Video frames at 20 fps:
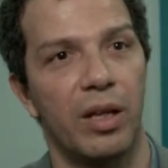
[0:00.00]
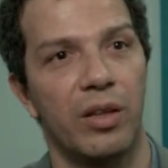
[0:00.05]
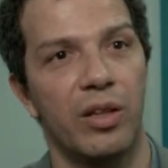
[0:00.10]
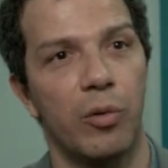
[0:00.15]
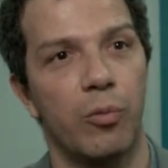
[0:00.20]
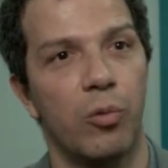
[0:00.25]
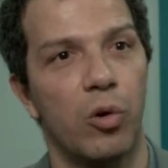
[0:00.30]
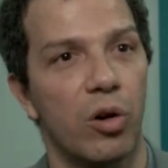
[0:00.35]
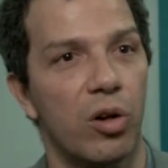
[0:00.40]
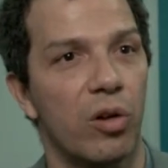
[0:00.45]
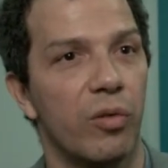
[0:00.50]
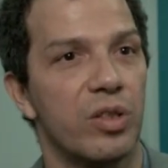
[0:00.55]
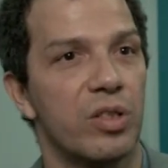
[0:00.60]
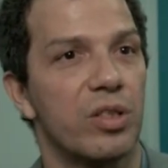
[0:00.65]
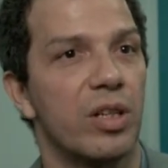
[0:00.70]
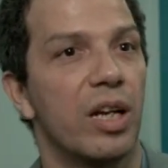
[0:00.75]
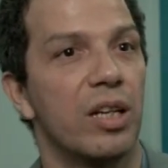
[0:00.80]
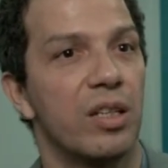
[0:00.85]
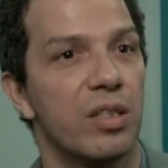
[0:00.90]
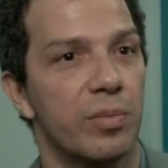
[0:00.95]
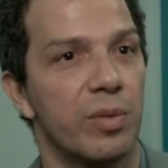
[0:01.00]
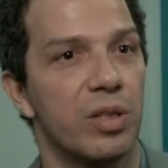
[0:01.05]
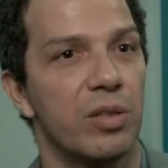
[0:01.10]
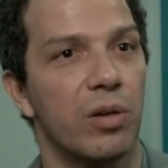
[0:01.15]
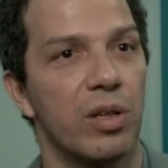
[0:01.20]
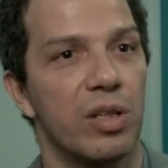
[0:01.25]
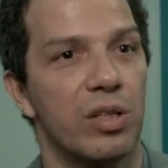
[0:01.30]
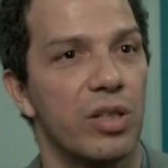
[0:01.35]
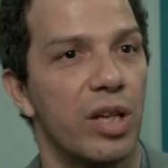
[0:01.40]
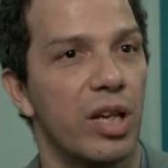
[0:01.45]
they work on science
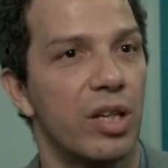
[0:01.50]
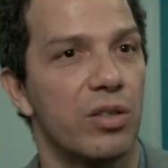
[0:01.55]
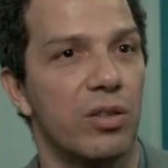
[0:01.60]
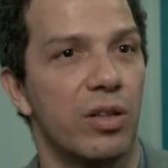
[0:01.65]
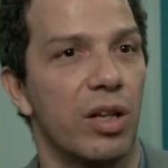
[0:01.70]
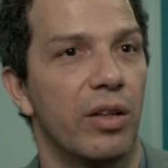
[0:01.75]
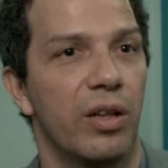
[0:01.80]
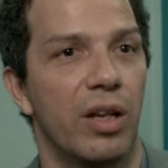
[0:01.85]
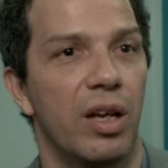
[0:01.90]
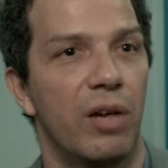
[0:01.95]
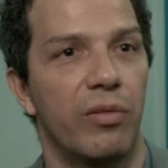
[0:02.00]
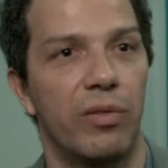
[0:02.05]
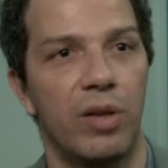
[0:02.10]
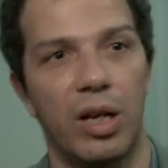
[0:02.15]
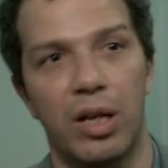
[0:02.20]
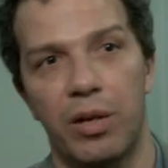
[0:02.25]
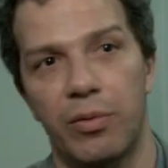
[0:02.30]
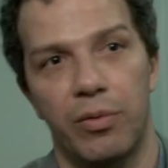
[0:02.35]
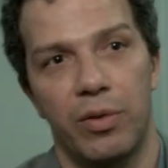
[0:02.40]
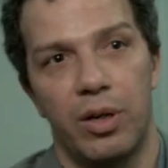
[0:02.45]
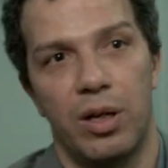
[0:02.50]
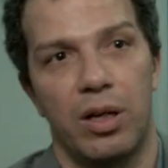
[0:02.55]
visualization, and they have like